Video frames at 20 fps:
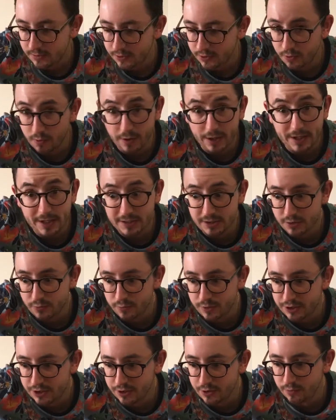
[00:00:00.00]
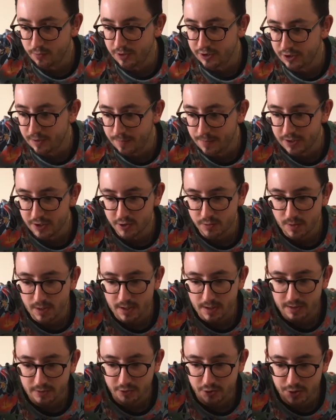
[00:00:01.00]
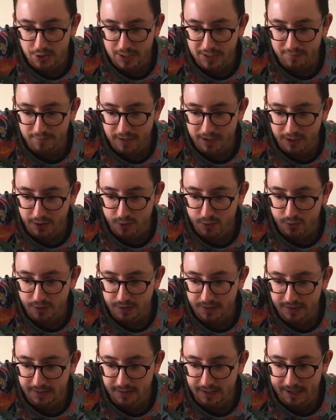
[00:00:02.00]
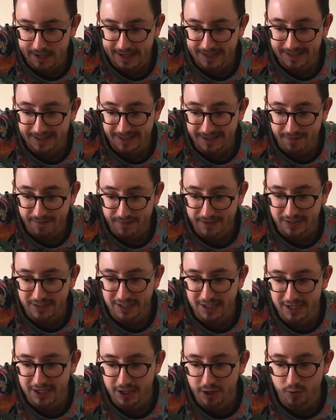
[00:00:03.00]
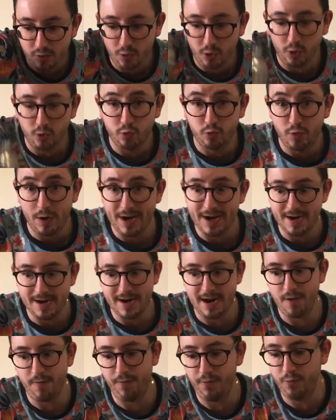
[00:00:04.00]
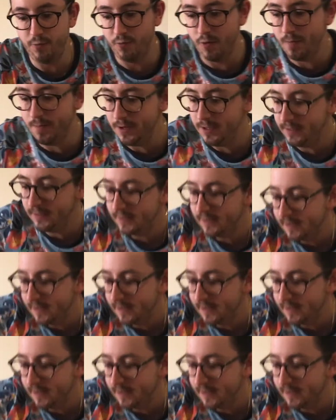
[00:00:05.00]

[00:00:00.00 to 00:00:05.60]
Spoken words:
So in his original recipe as well, Trader Vic uses a 17-year-old Ray and Nephew rum.